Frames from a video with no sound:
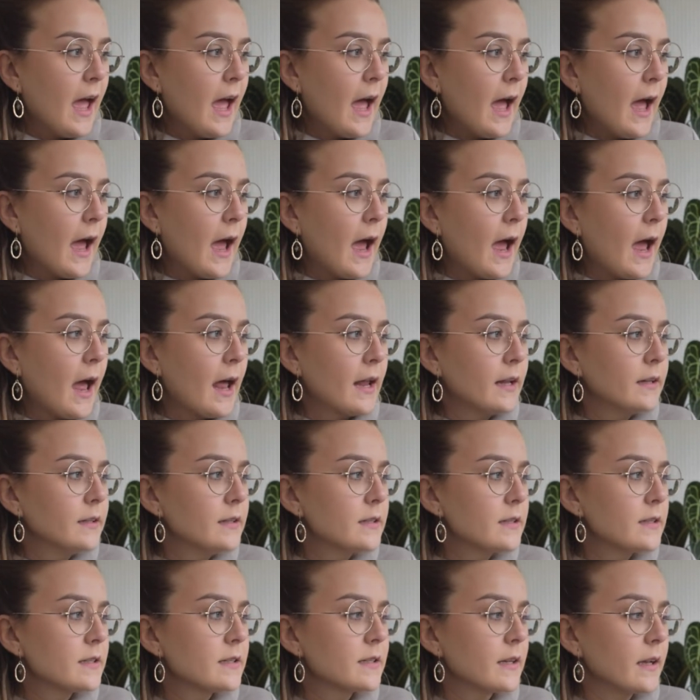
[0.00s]

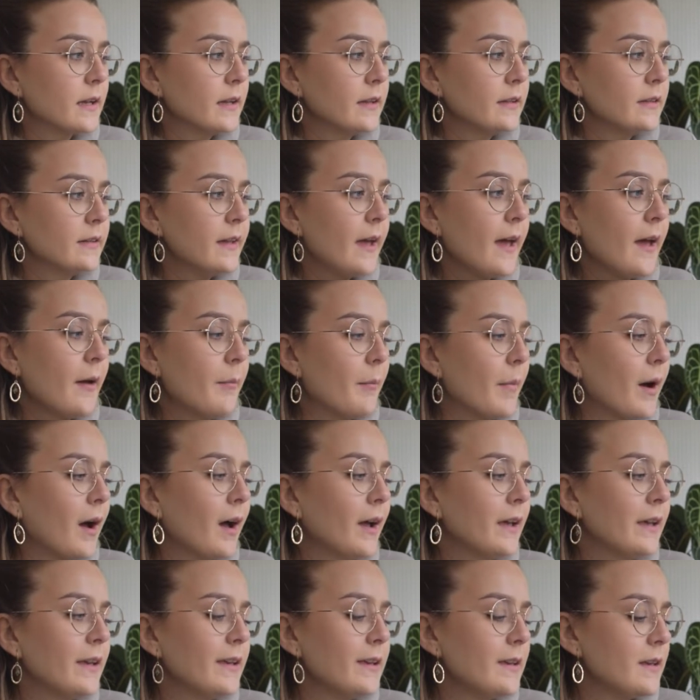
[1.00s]
and yeah,
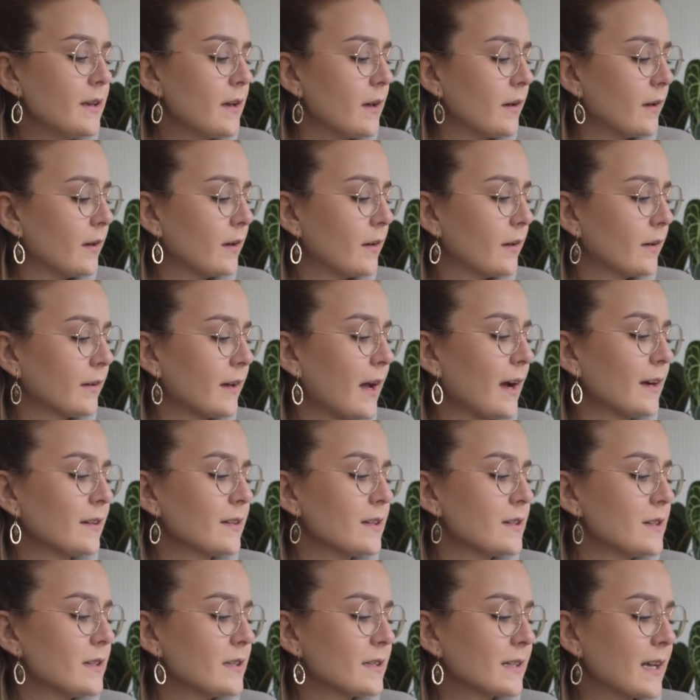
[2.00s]
my
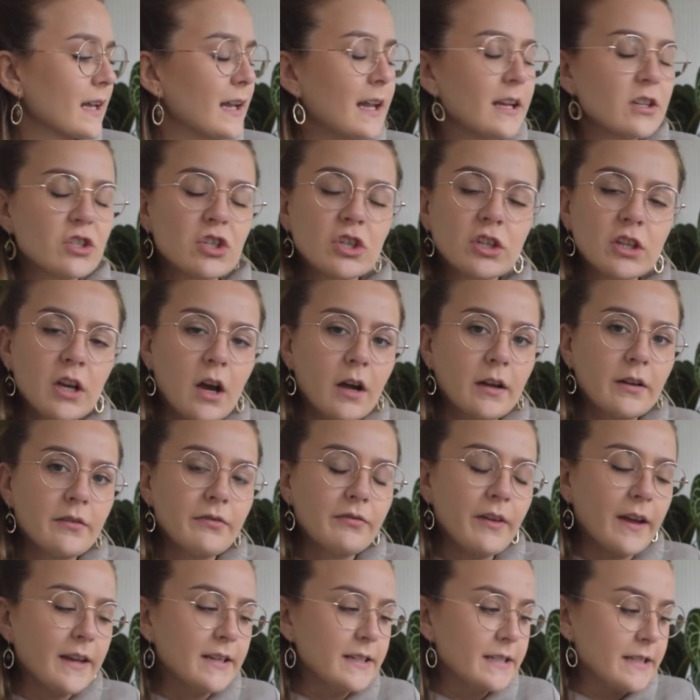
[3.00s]
cactus collection kind of
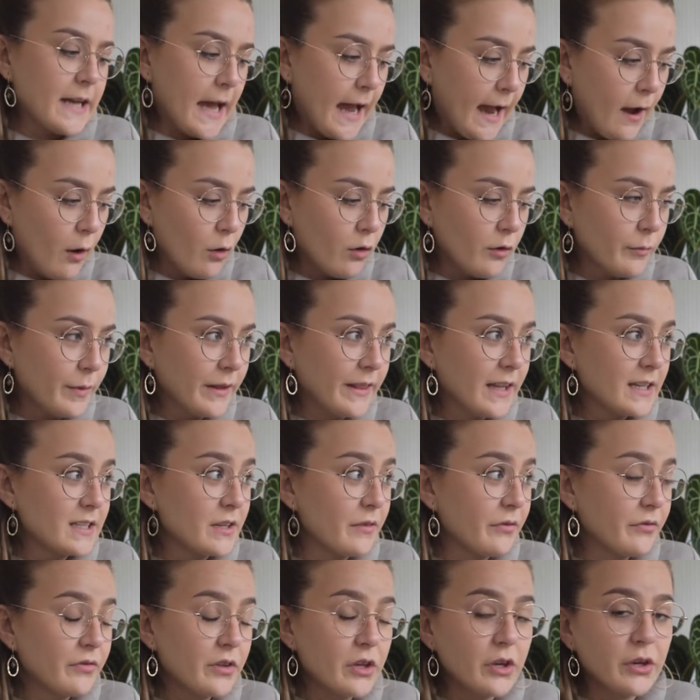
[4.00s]
faded out, but there's a
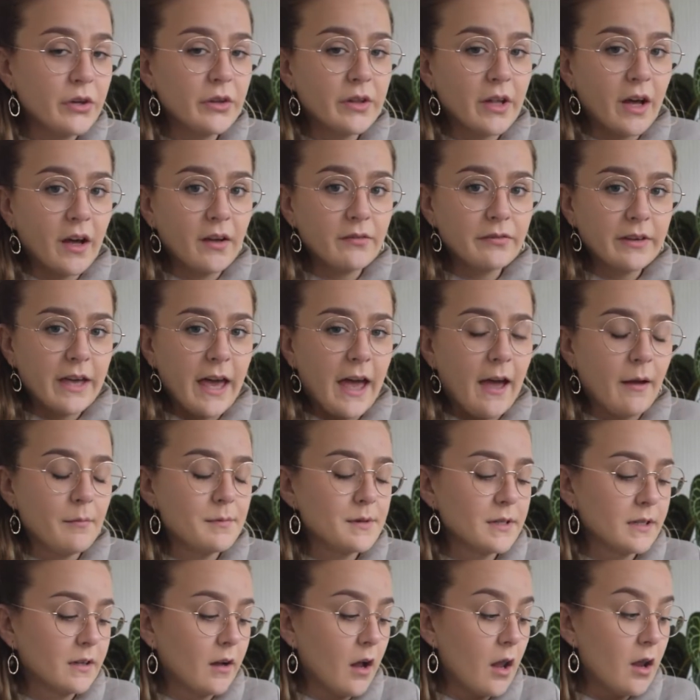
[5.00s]
few that I've
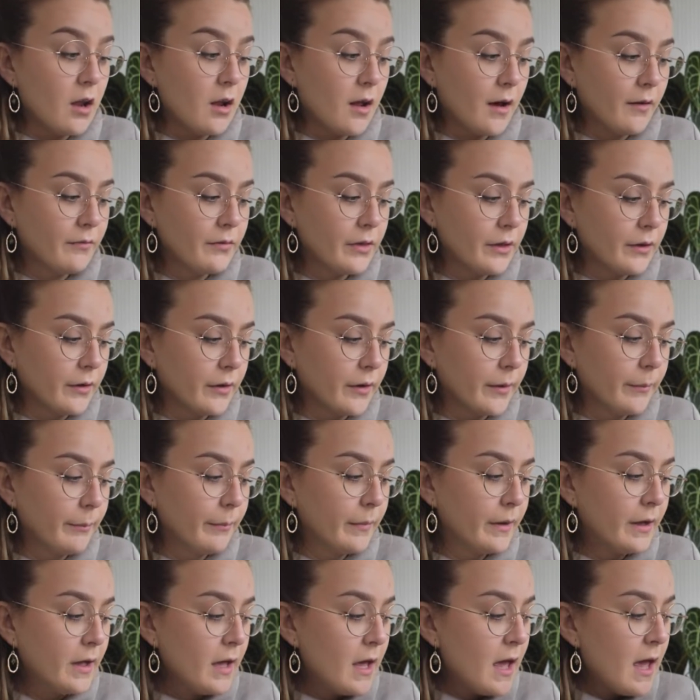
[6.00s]
kept and I love
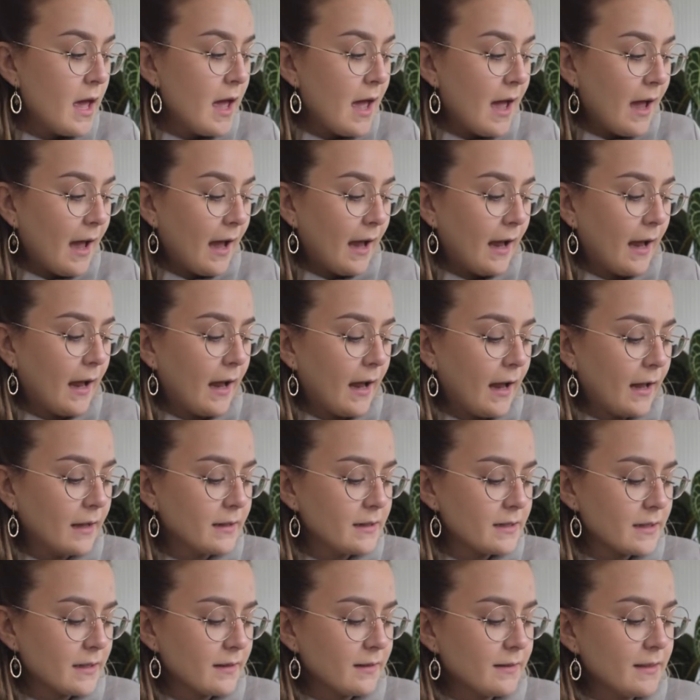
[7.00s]
them.
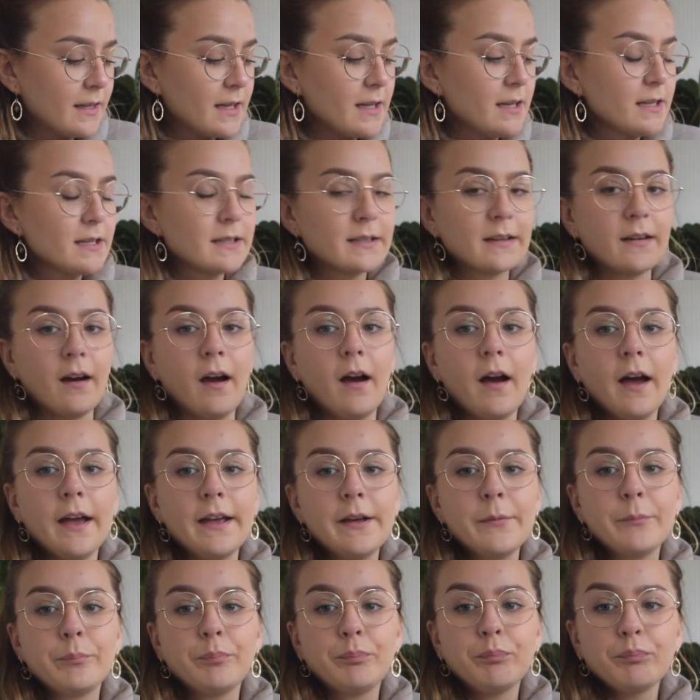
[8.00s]
And this
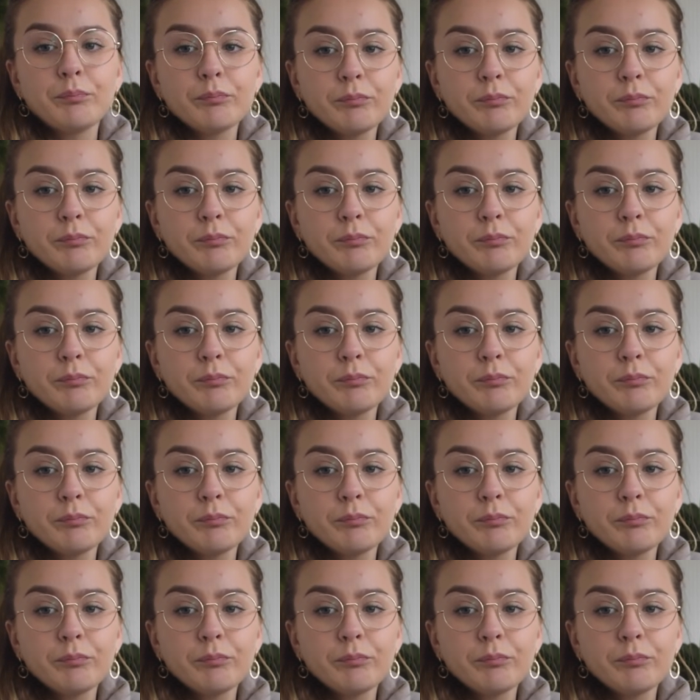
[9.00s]
guy